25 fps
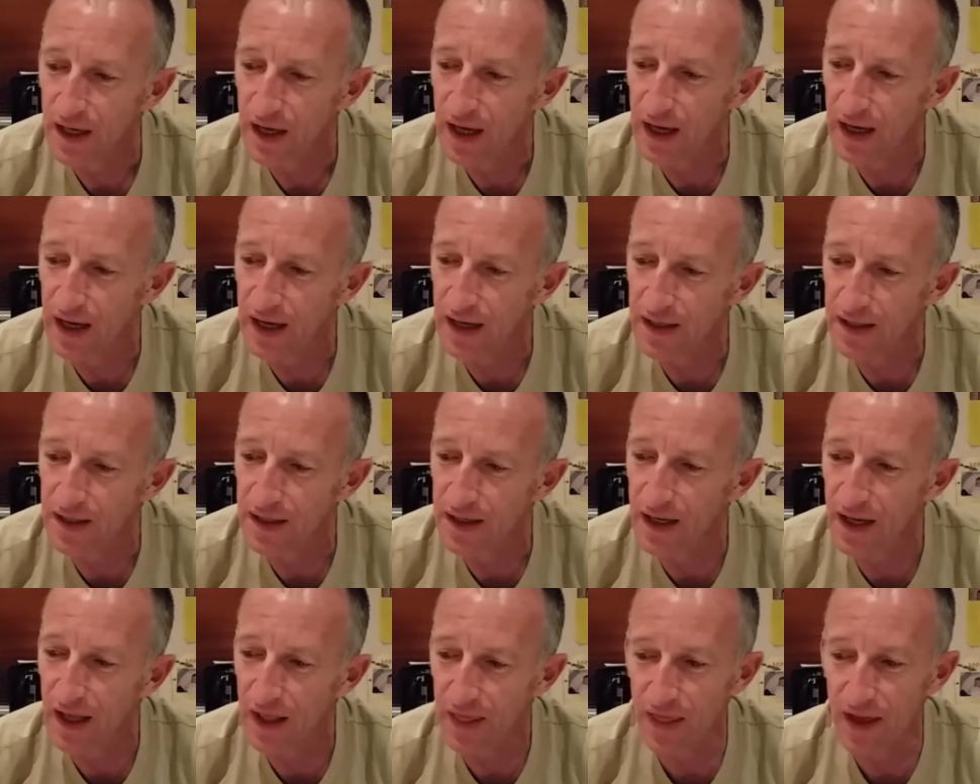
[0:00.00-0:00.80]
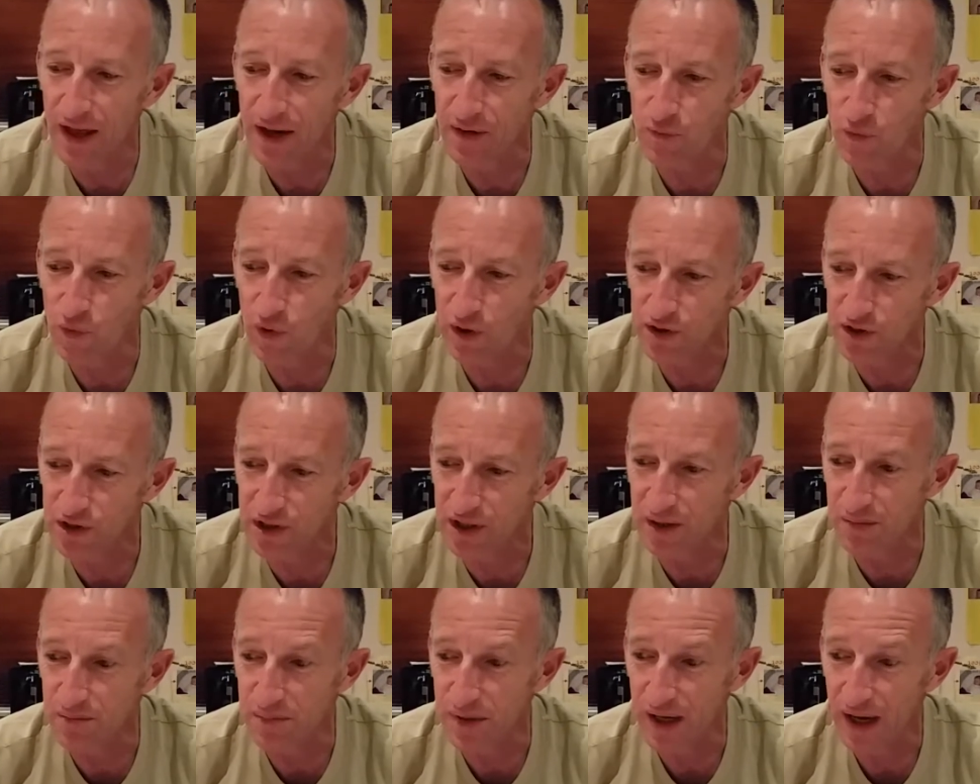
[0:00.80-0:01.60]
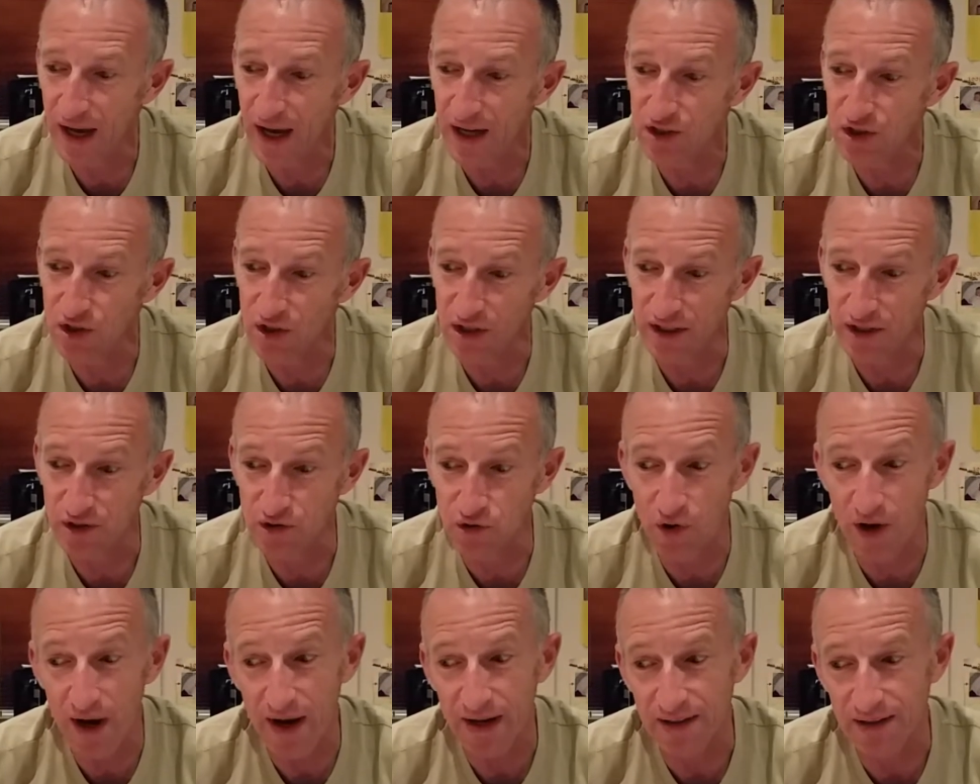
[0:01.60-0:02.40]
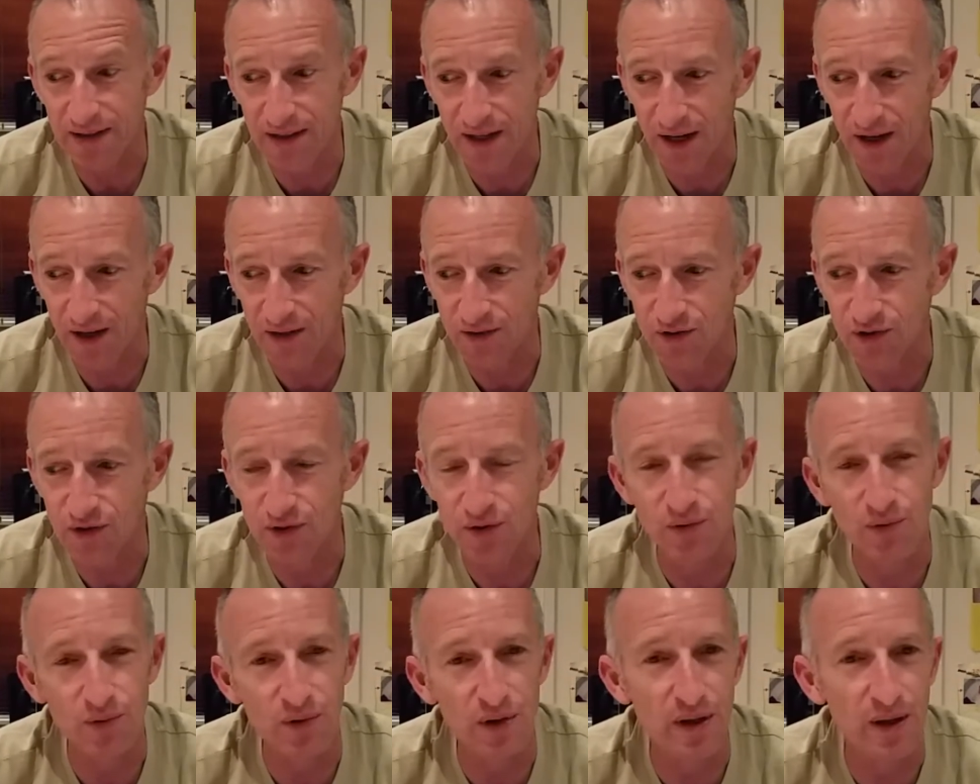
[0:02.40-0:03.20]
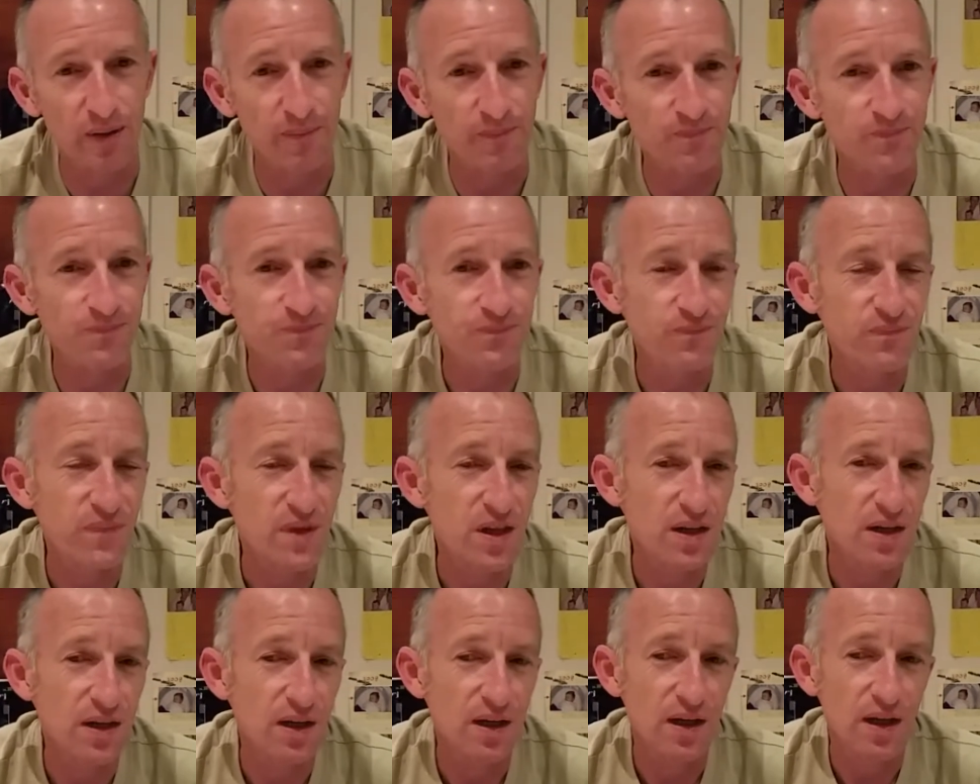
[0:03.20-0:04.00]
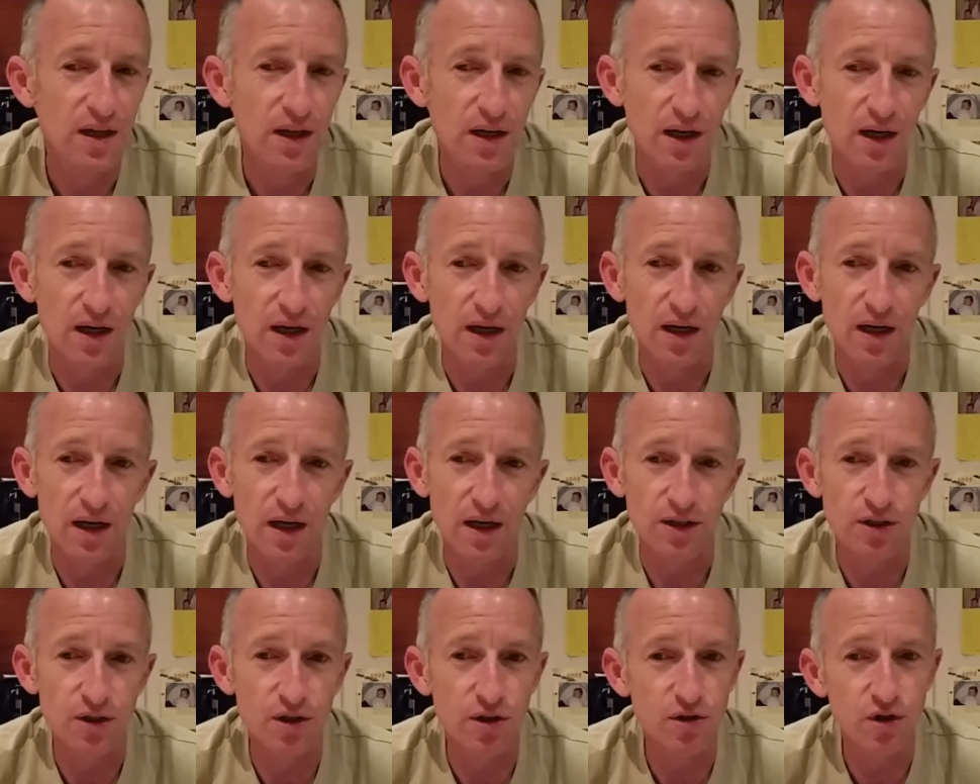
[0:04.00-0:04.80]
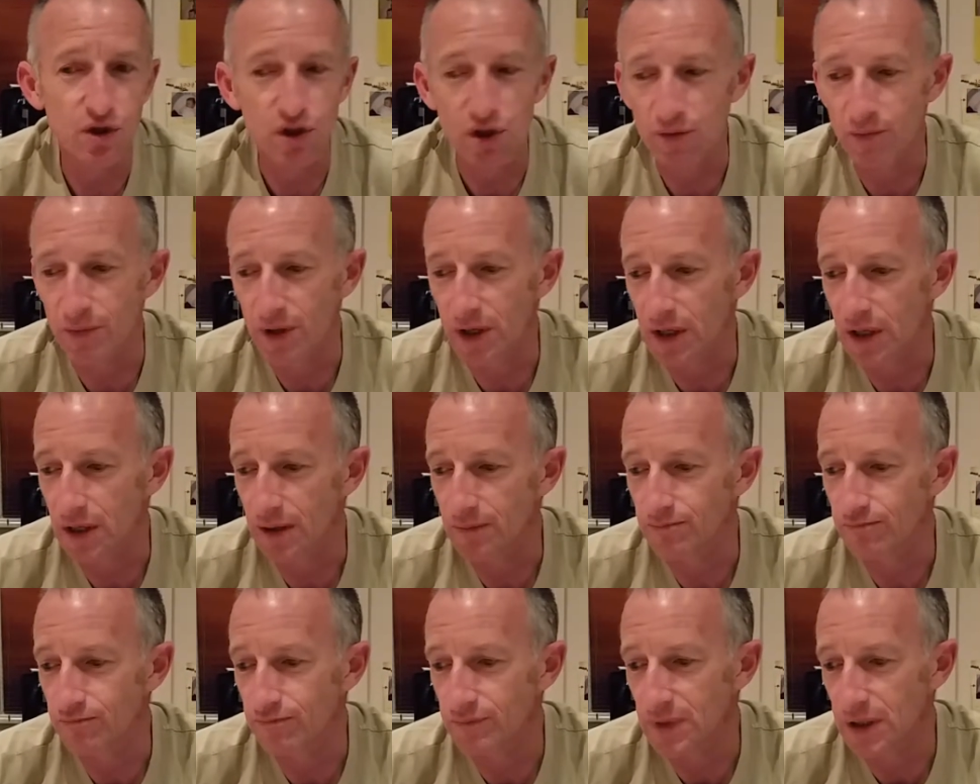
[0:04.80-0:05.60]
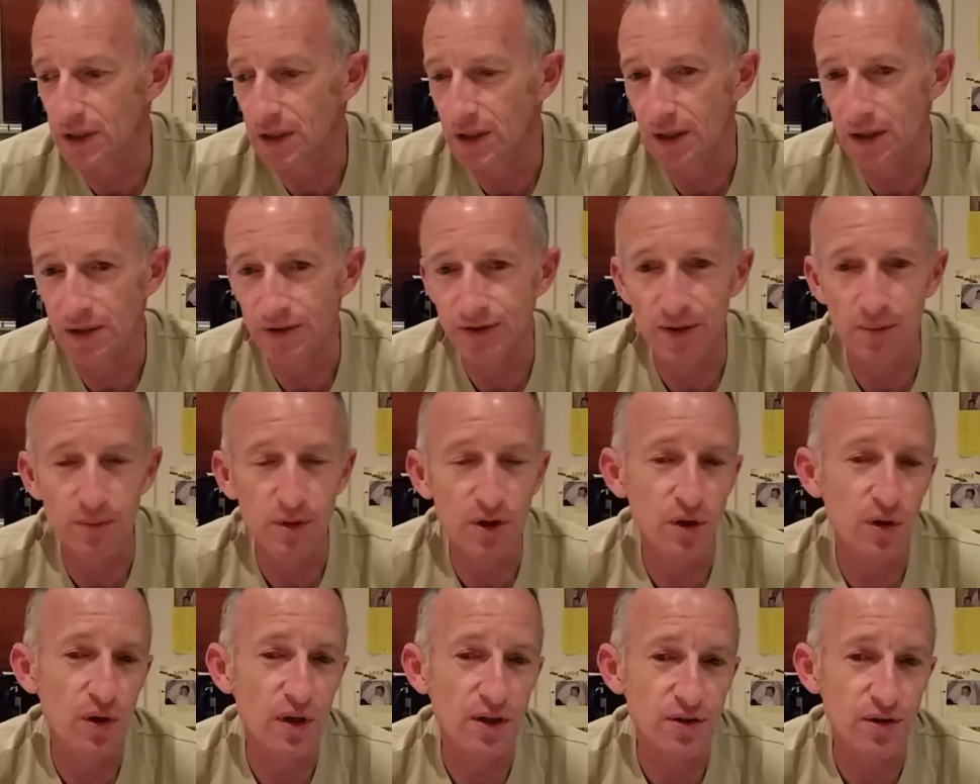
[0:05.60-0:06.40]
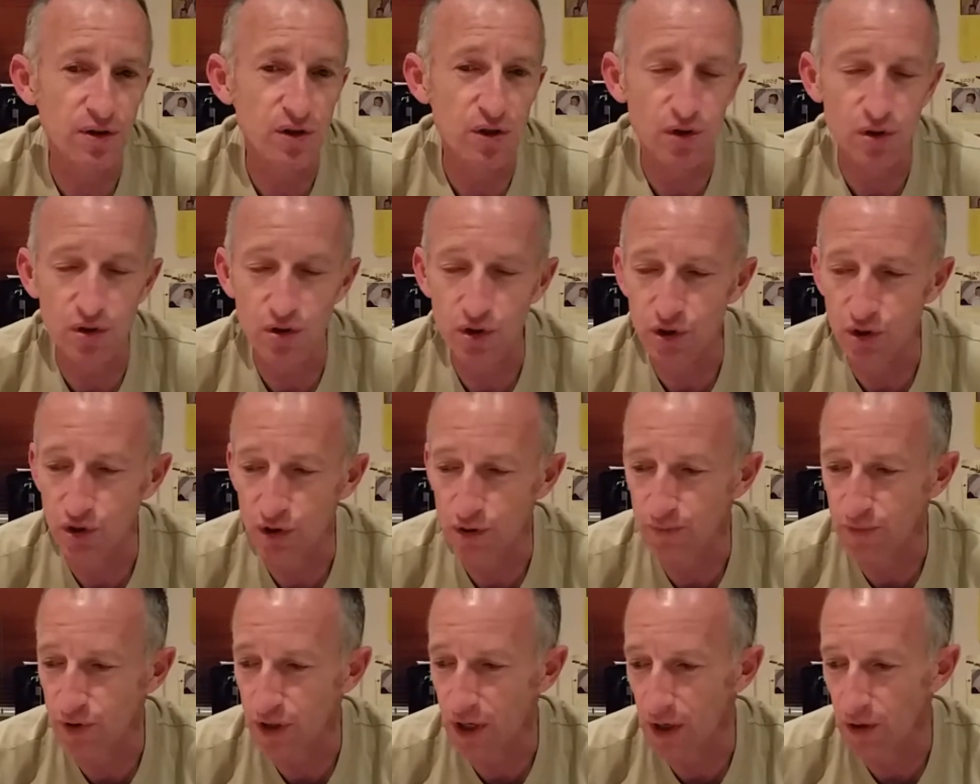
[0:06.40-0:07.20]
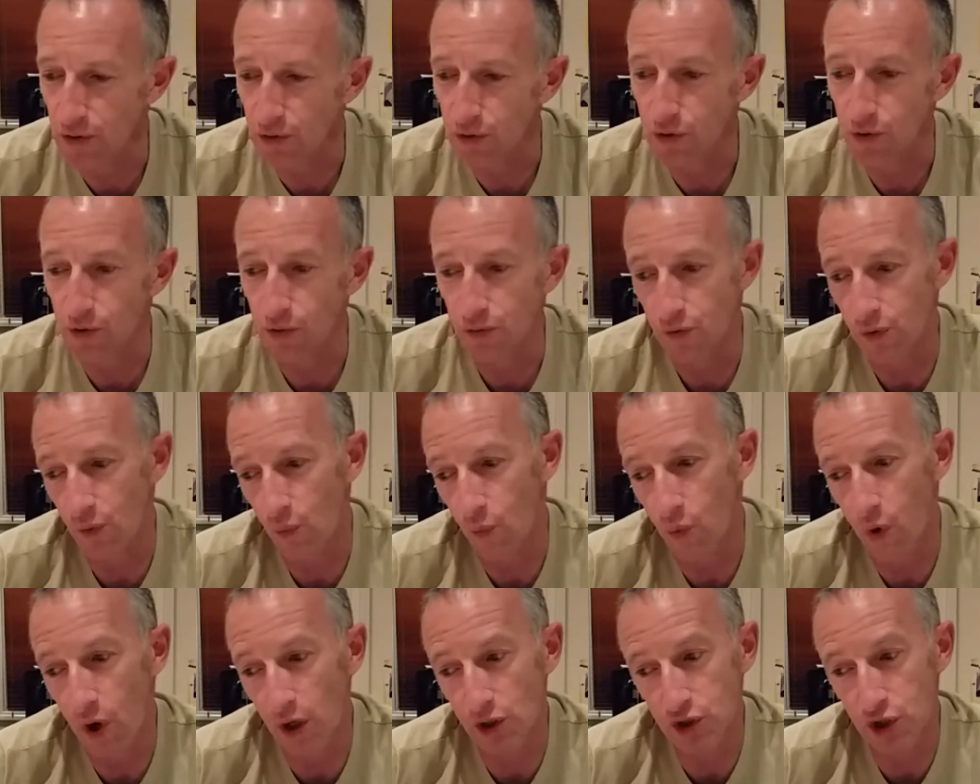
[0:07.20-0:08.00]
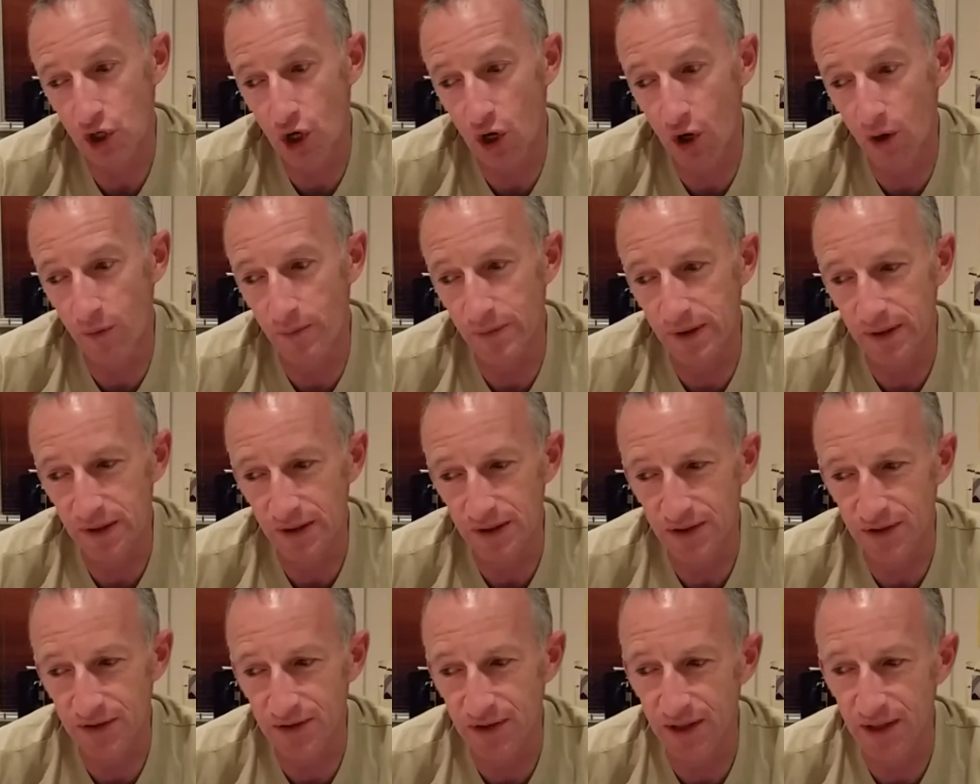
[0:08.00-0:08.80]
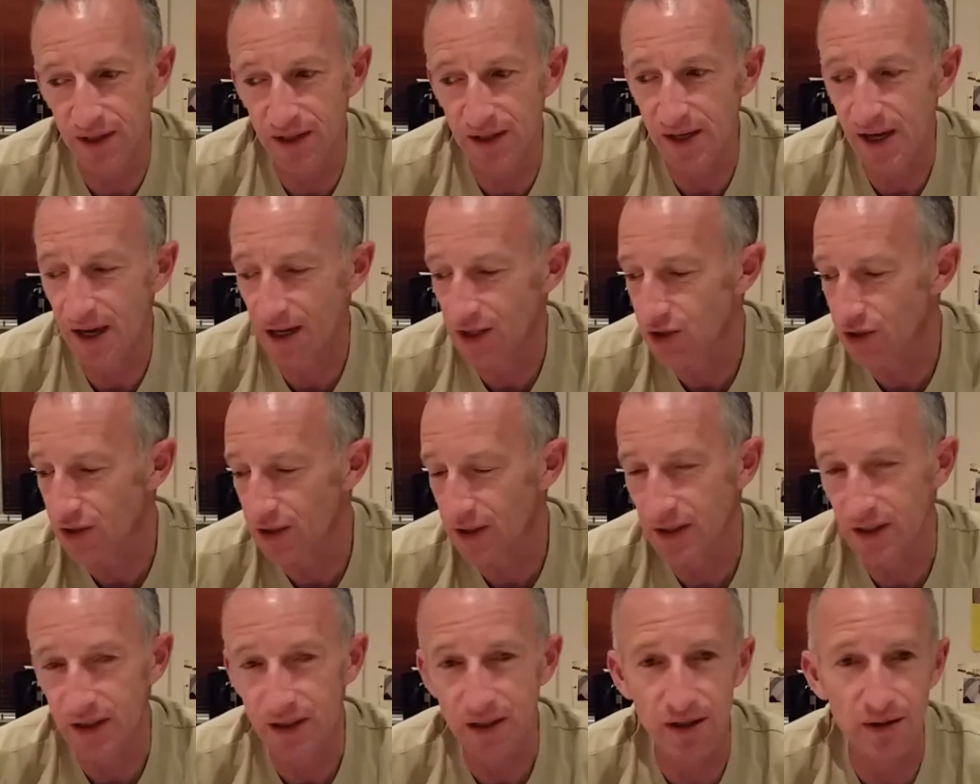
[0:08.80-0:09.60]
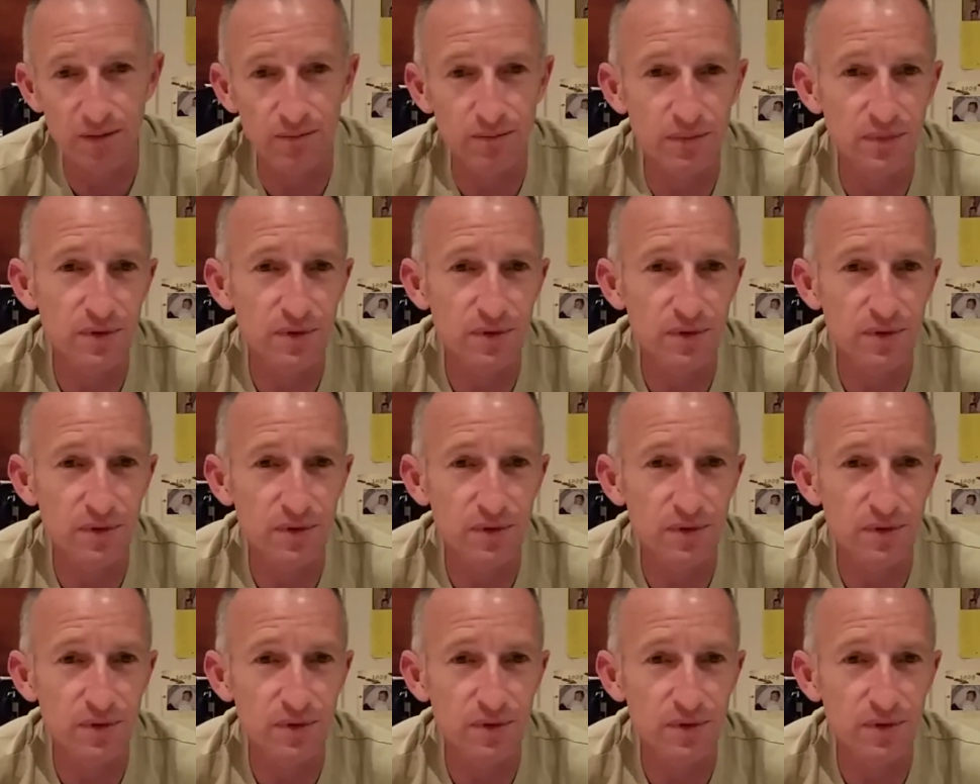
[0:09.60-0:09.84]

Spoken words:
and that watch can be actually tracked down to a YouTuber, someone who has a YouTube channel called The Watch Hobbyist, and he actually